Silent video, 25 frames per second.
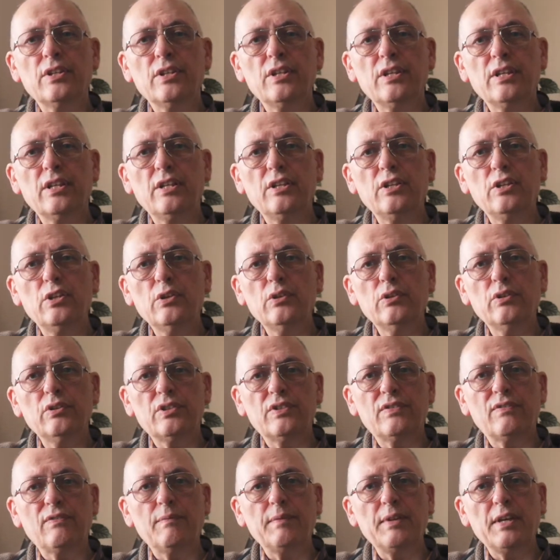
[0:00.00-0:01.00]
the
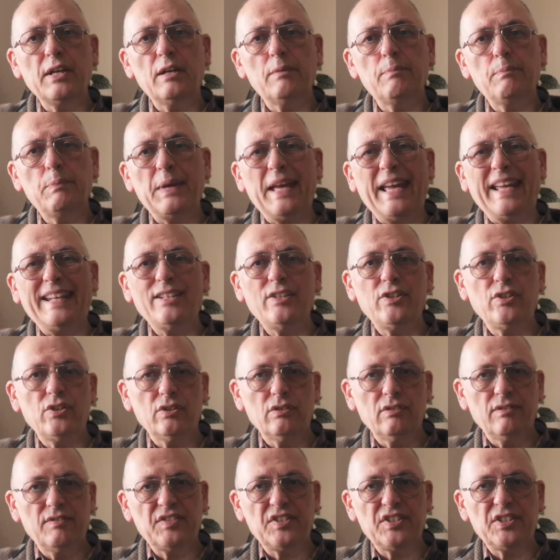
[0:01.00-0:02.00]
notes from the
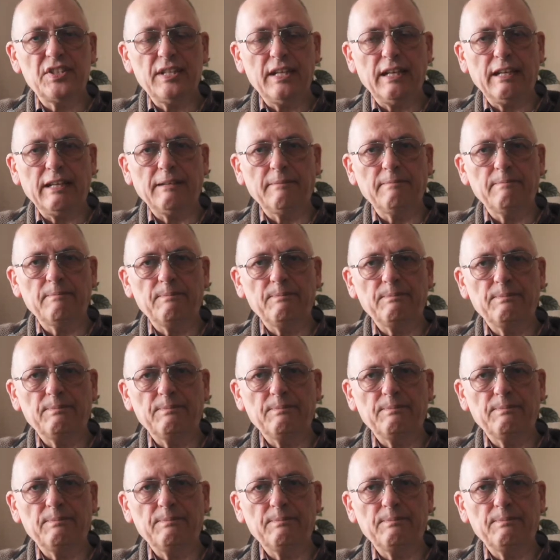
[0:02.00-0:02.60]
arpeggio of C.